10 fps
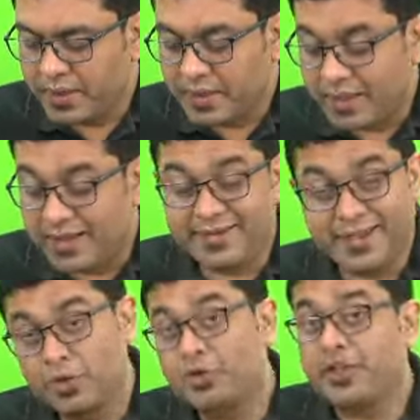Listen
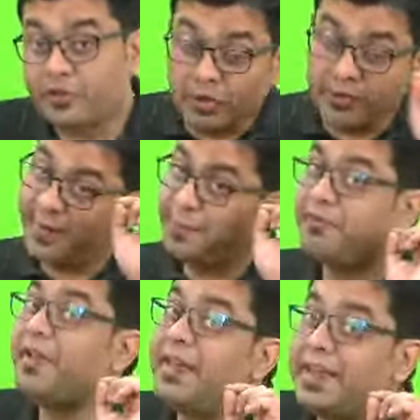to this concept
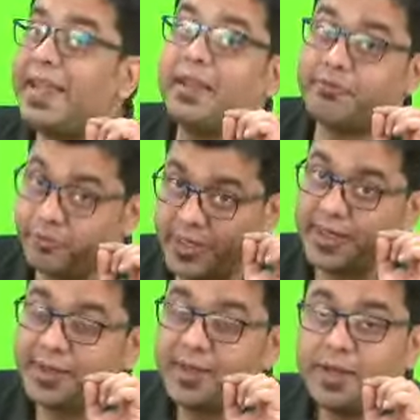very carefully.
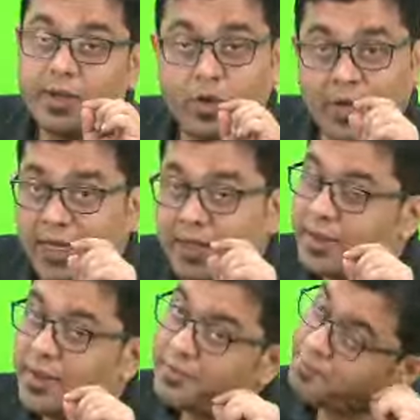Okay?
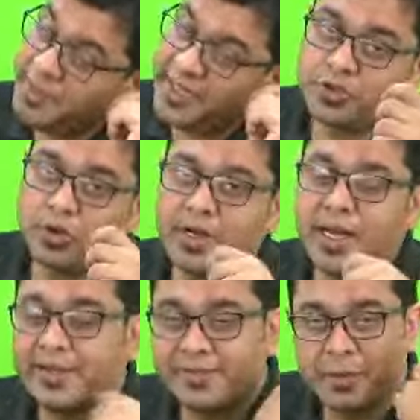Please don't
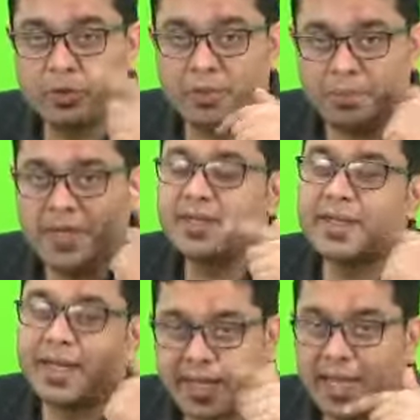ask me to repeat it
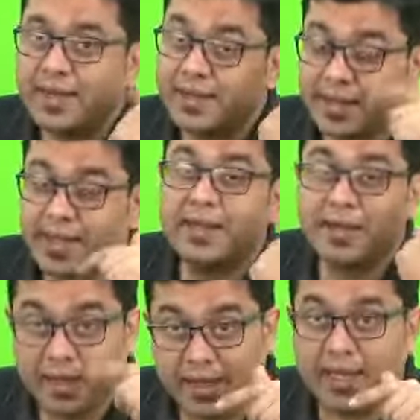again and again and
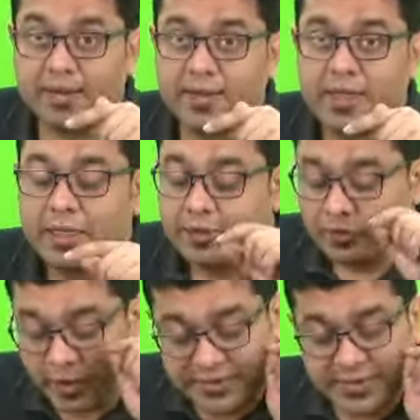again. So
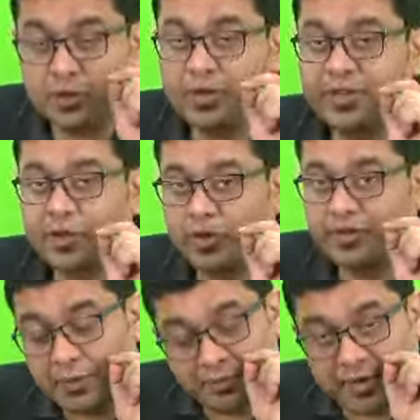listen to this
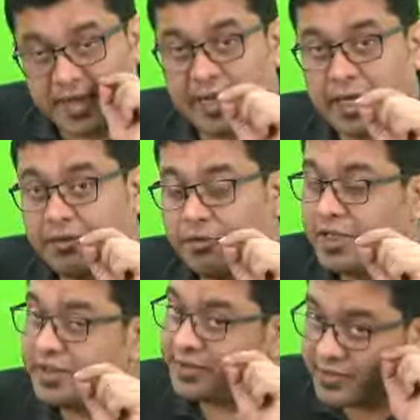concept very carefully.
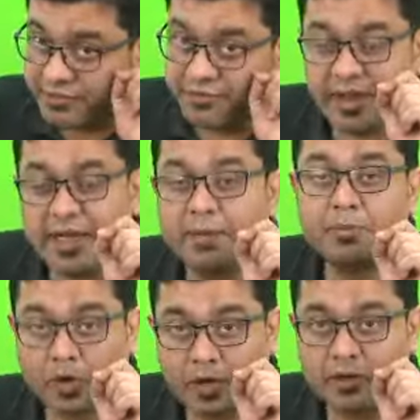This is a very
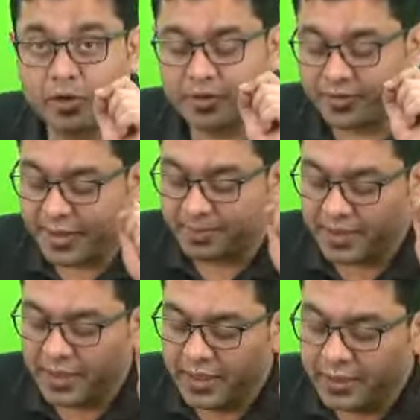important concept.
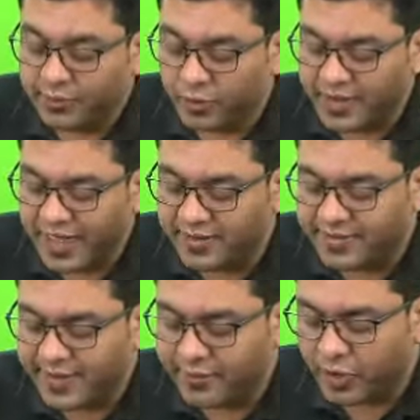So
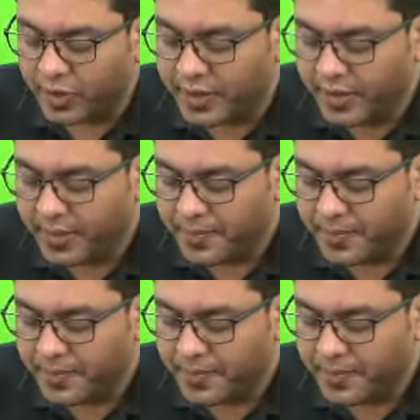denser water